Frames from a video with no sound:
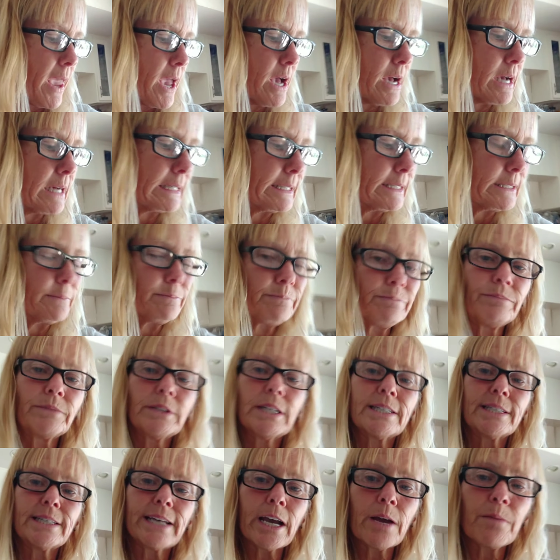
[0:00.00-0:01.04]

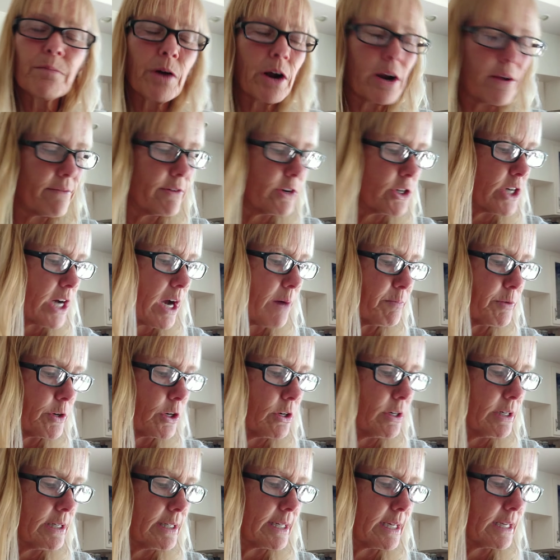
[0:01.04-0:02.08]
The second part of the
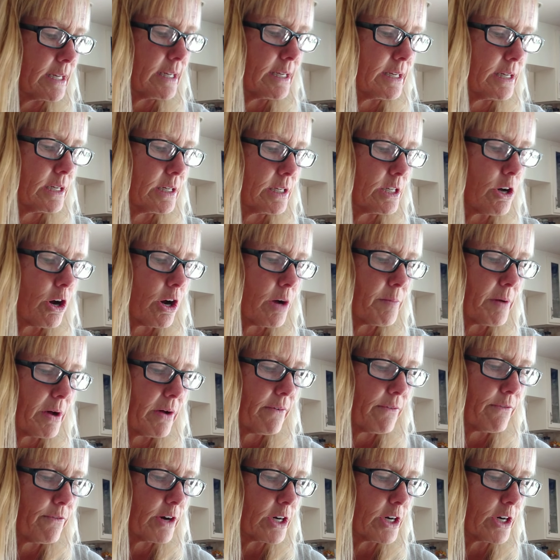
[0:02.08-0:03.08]
chapter is going to talk about